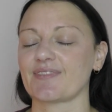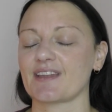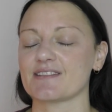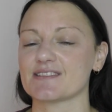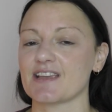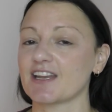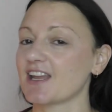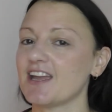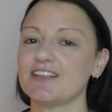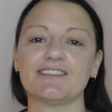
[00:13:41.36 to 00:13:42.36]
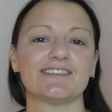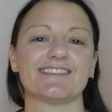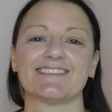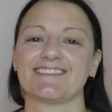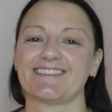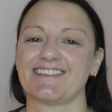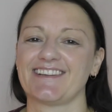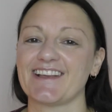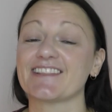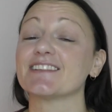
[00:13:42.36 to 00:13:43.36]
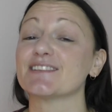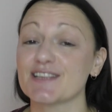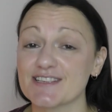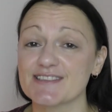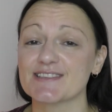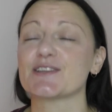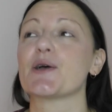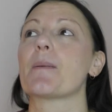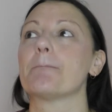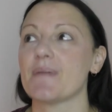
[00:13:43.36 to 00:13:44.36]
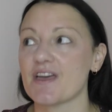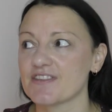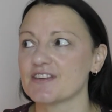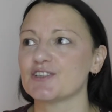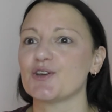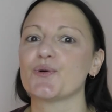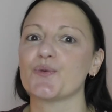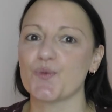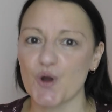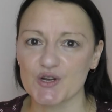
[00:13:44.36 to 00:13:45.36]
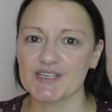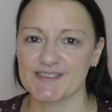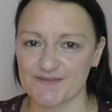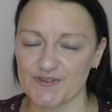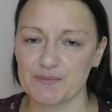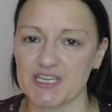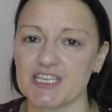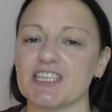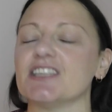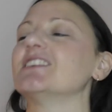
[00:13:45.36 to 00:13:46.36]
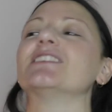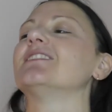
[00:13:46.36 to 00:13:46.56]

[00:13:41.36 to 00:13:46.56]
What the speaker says: And say it again. The list method works for me.